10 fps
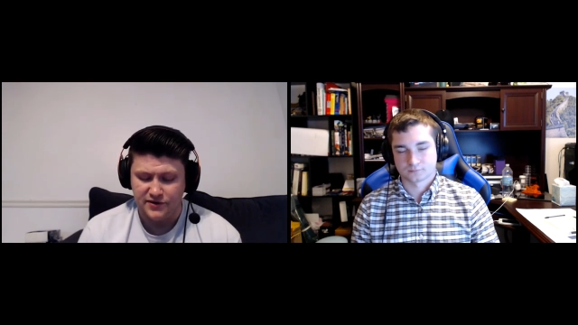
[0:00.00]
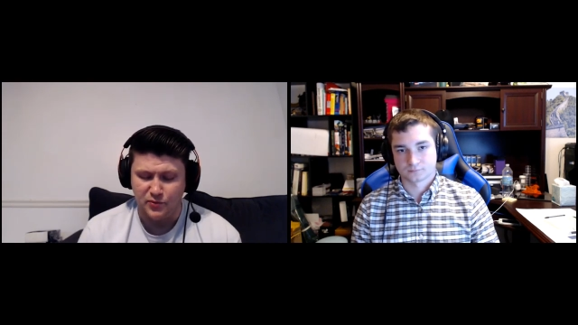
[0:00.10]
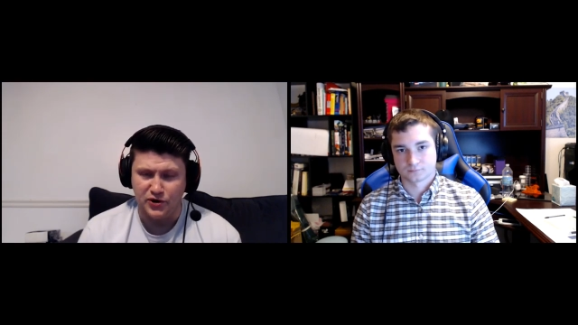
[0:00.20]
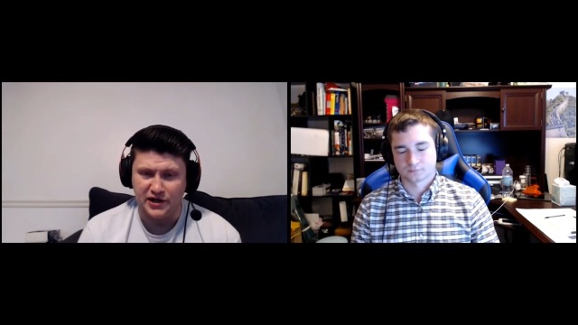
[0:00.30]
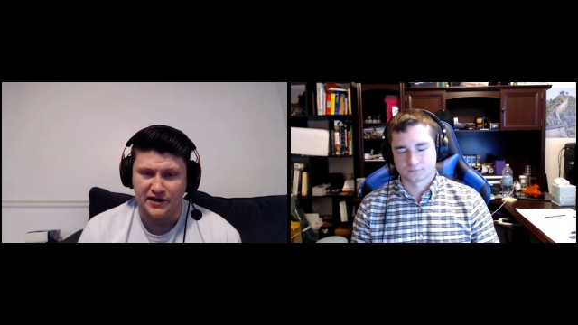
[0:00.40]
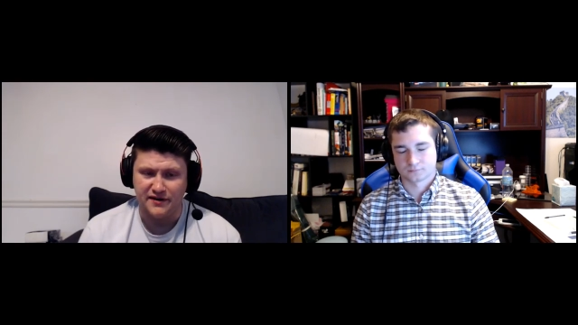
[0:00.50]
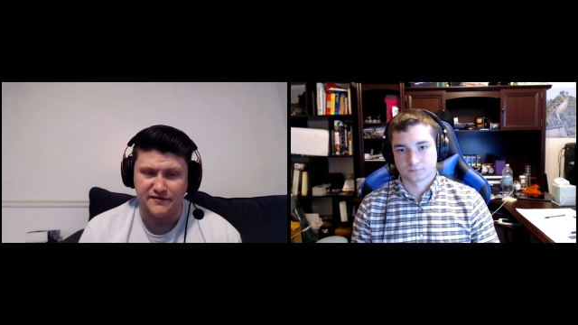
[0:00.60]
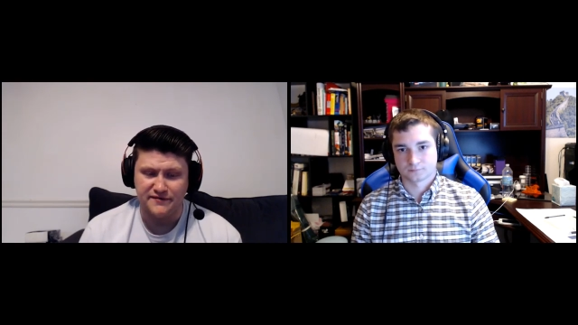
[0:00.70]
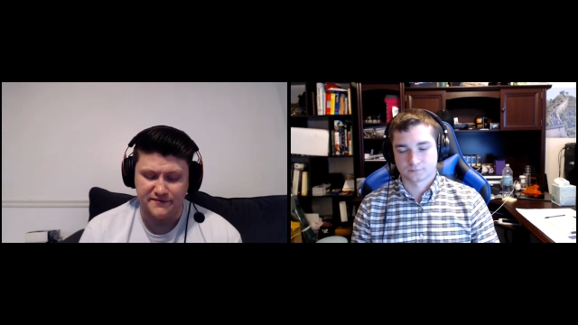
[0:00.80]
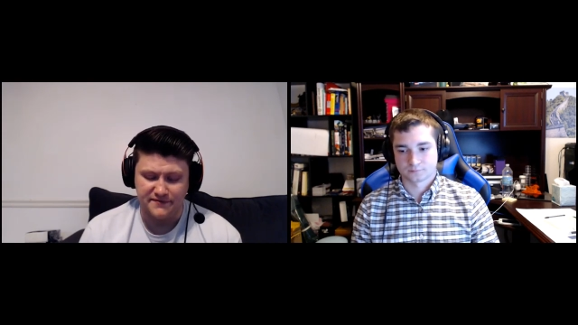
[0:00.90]
Speaker 1: the morning
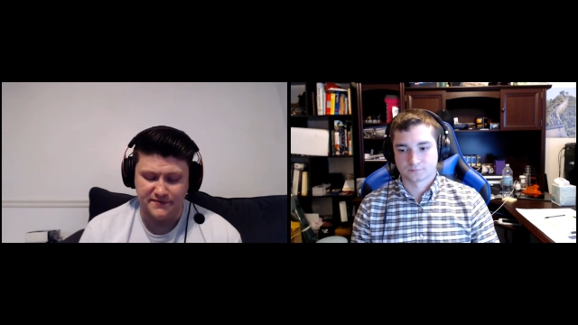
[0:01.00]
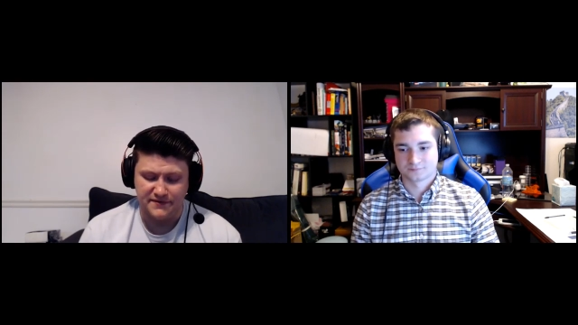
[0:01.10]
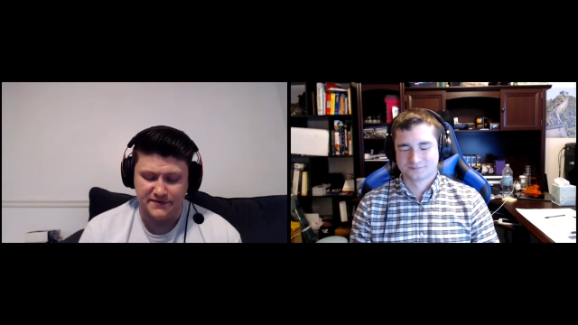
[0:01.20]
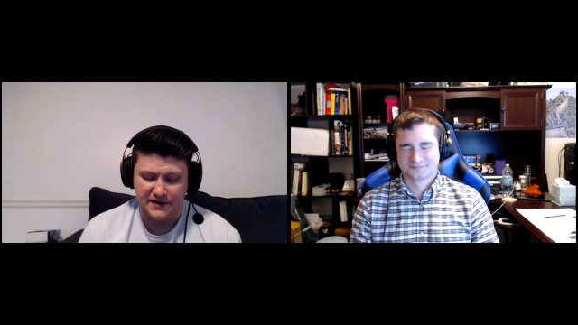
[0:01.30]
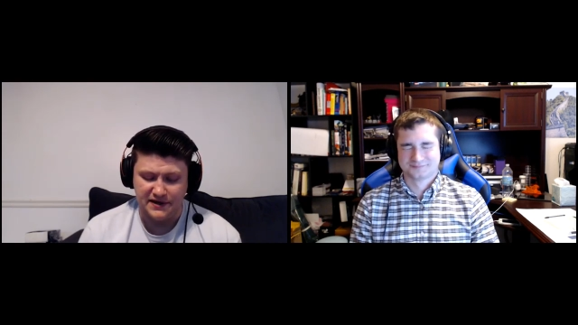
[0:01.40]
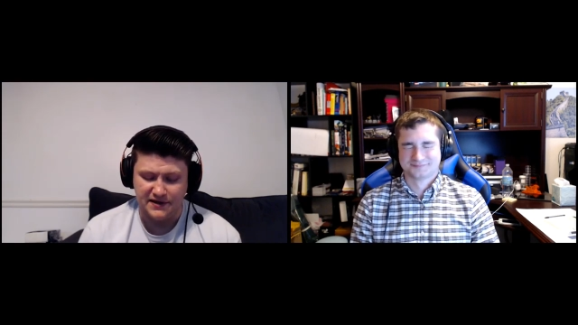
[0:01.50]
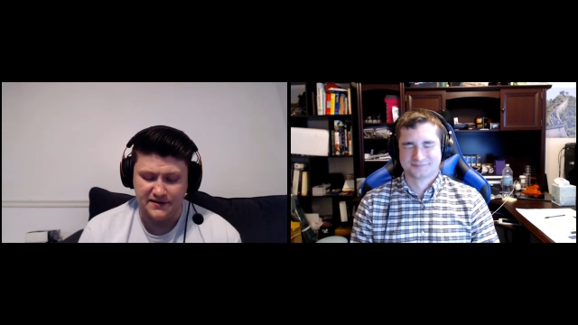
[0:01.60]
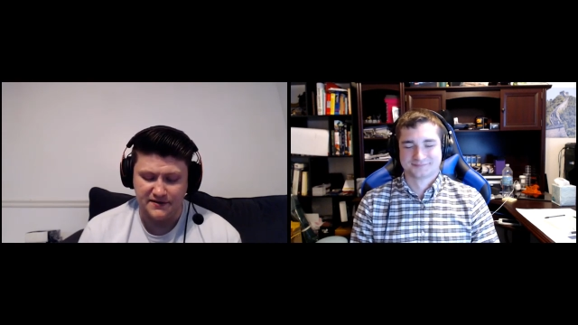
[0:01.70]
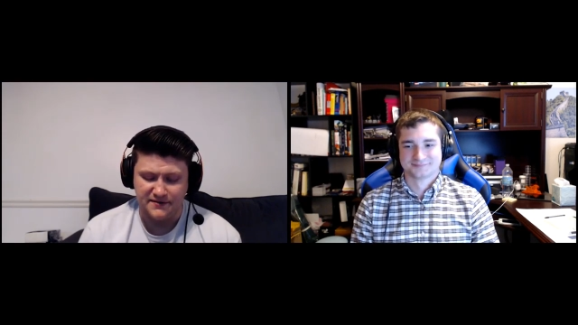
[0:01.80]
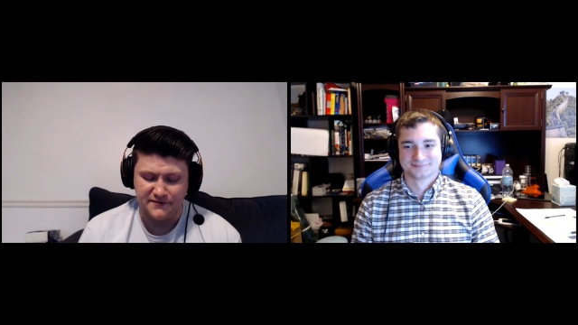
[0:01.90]
of,
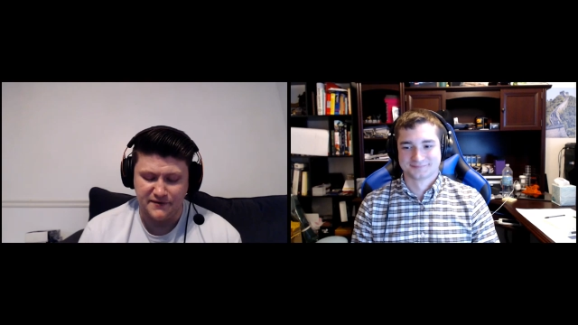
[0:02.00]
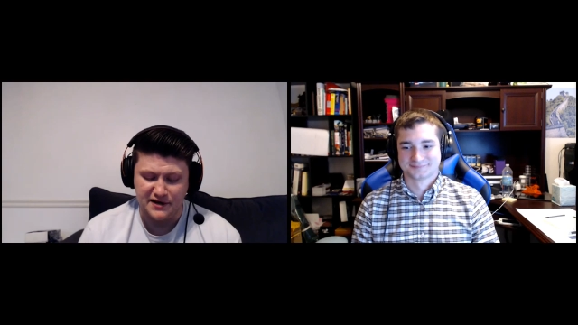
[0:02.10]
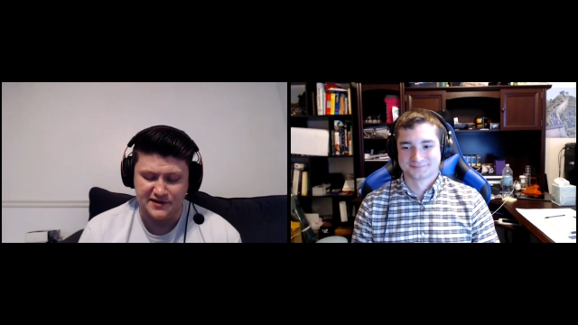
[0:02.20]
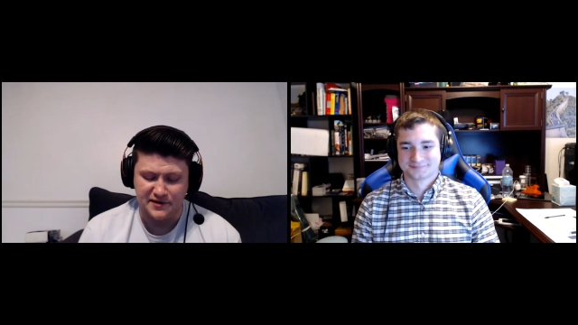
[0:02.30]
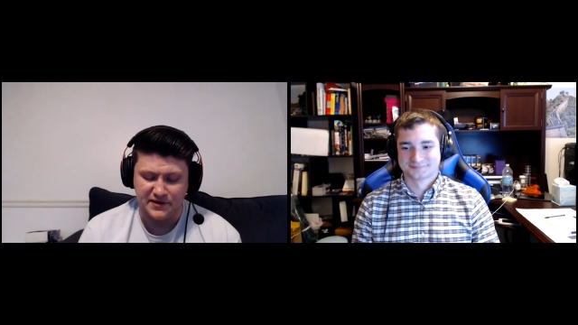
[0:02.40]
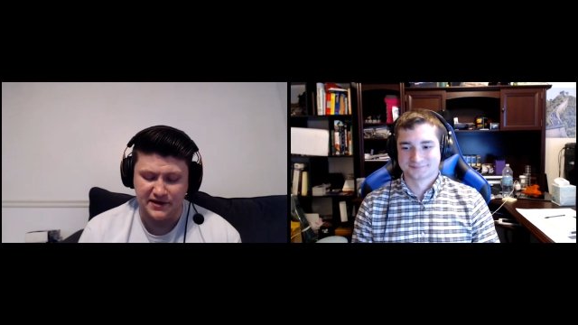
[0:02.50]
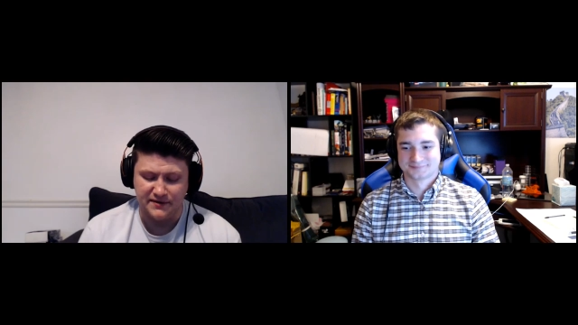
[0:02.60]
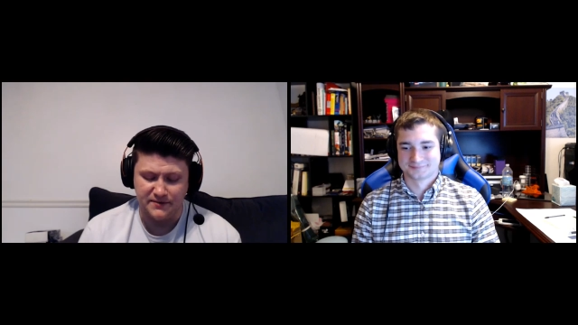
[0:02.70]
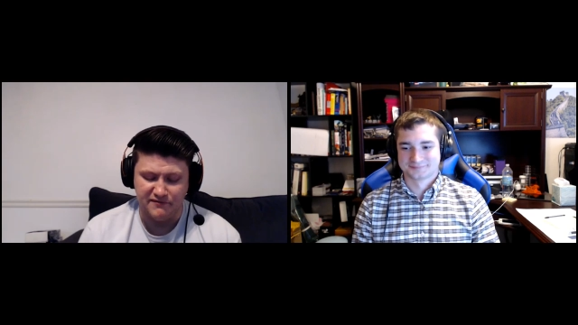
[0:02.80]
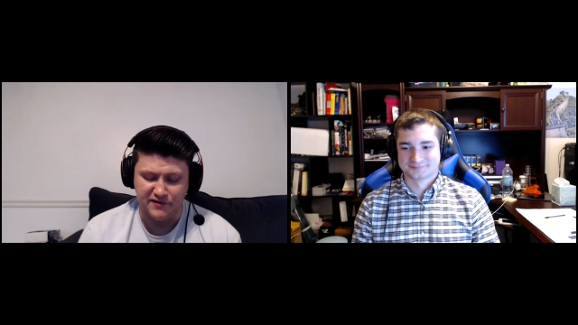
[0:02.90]
uh, Rice and Oki
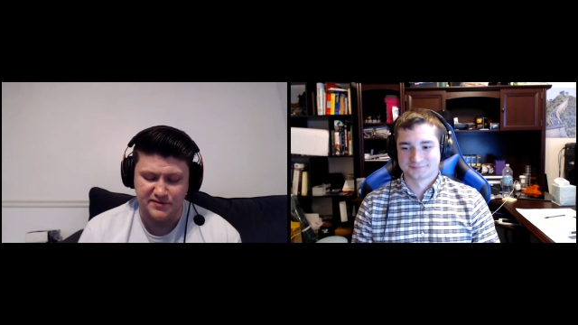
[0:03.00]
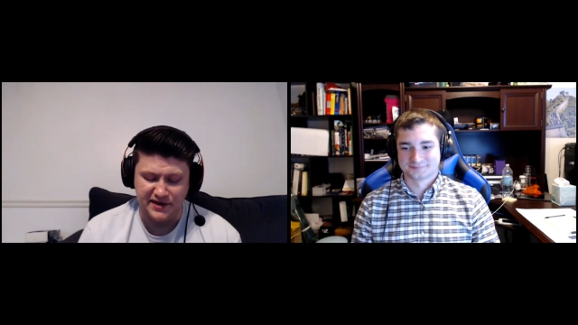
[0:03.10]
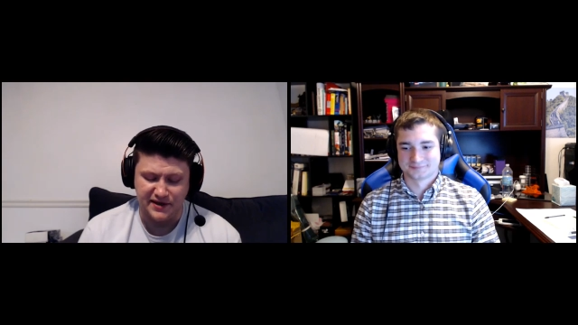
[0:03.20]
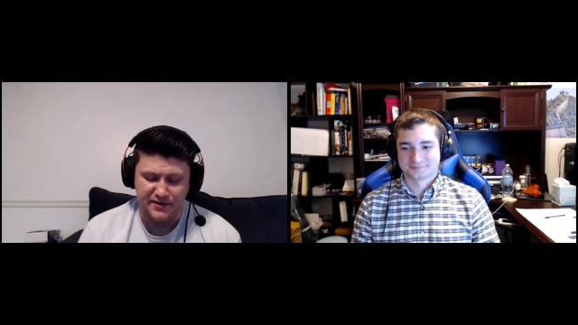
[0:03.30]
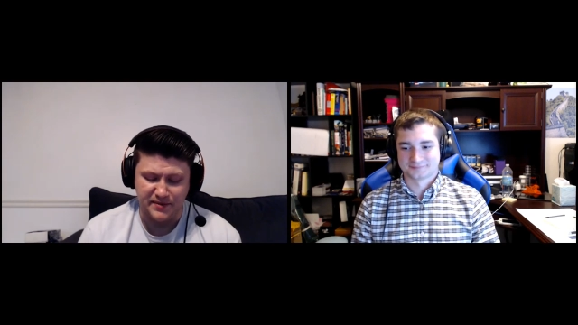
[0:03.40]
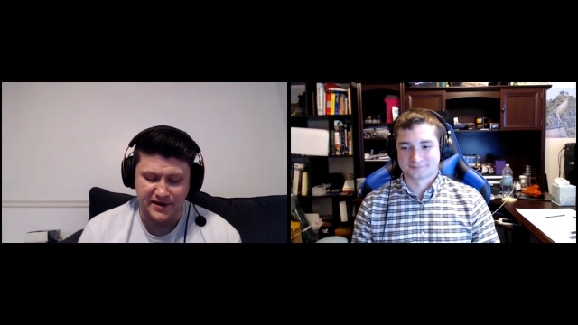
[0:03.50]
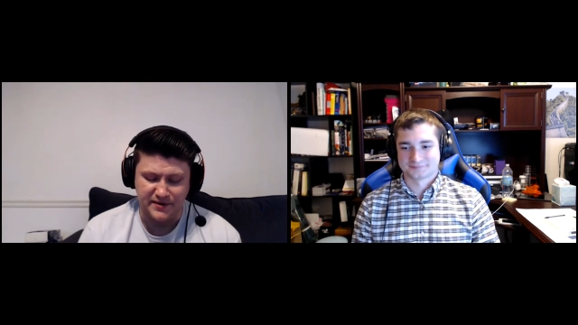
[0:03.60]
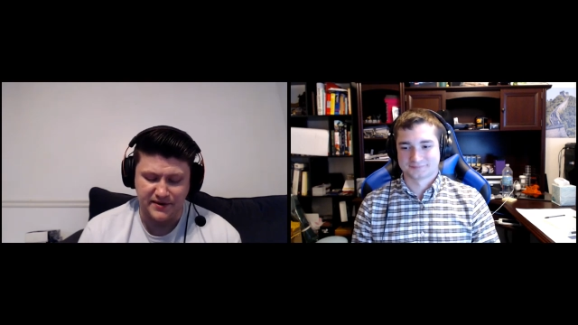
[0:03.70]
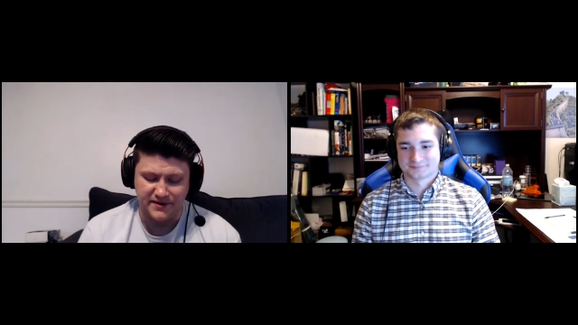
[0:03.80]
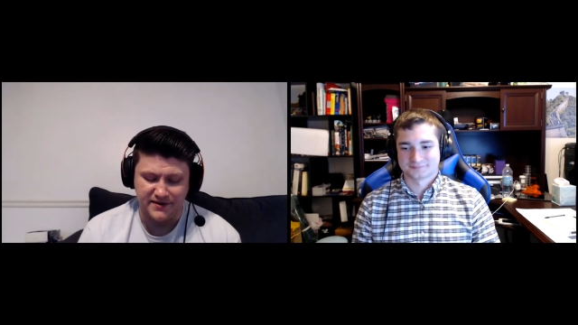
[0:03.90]
convinced me to go to Mono
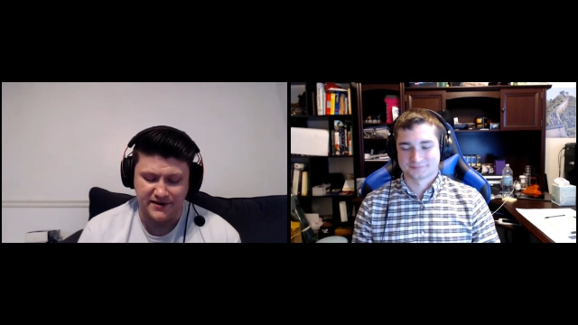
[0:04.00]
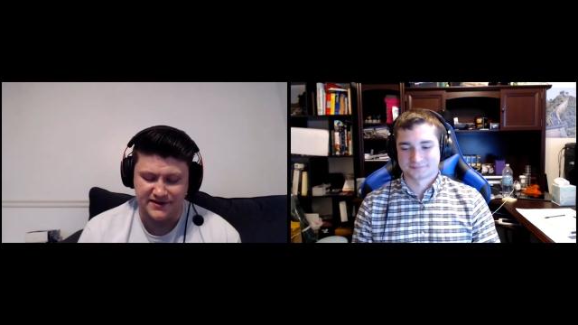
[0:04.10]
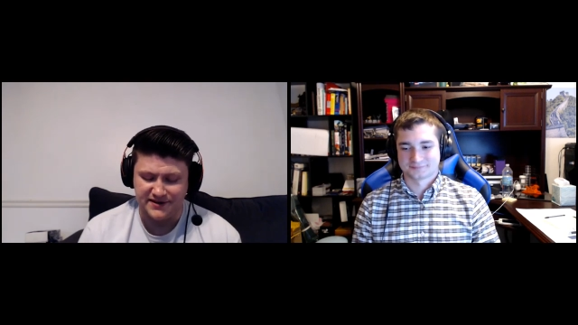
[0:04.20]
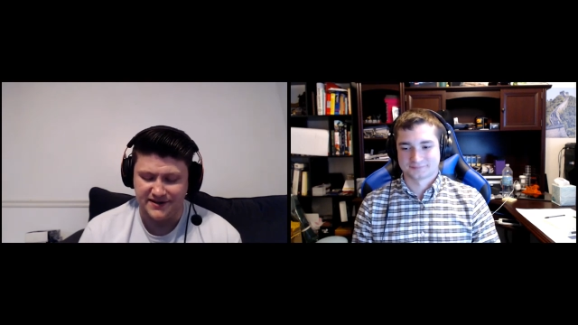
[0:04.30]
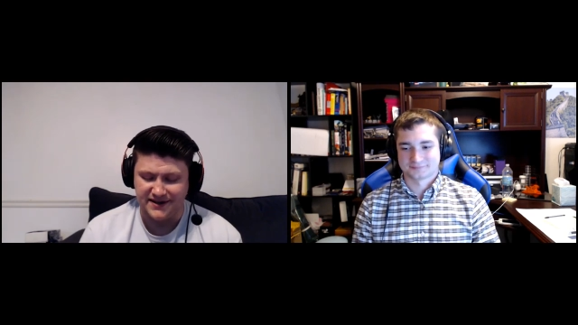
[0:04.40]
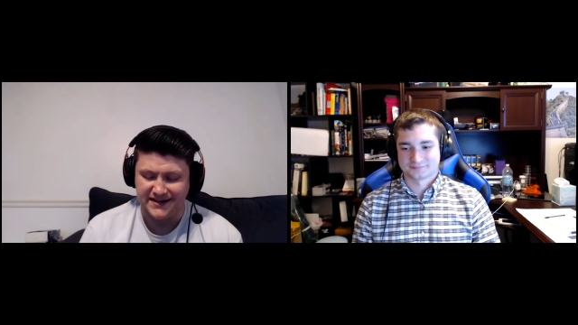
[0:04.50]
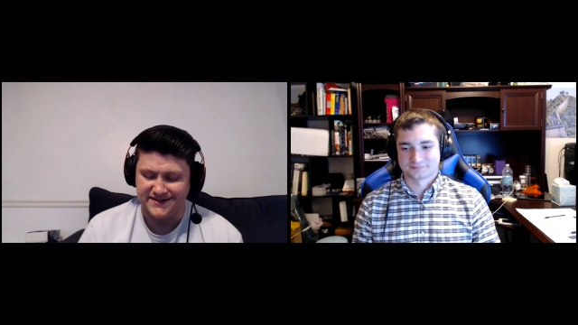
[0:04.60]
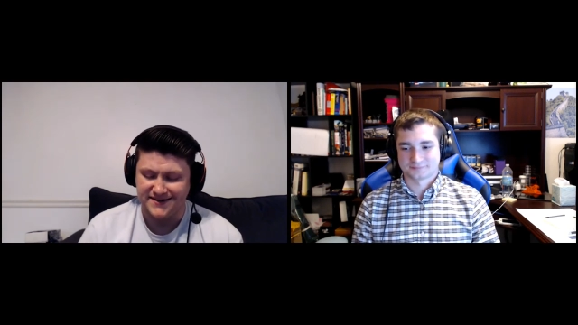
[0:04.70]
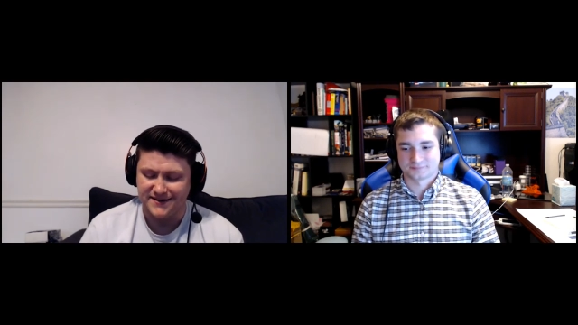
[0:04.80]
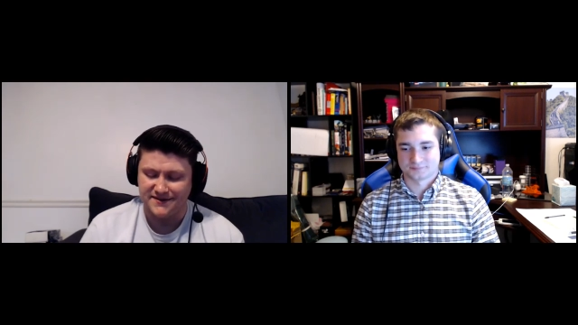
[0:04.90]
Earth or to Ice
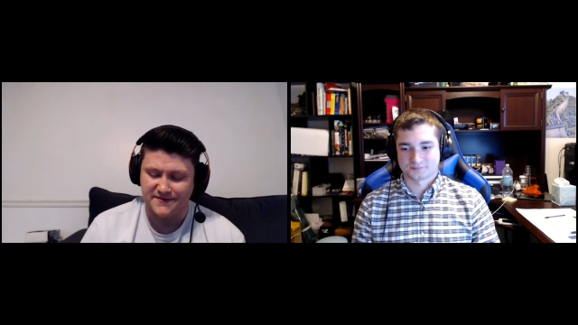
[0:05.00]
Earth.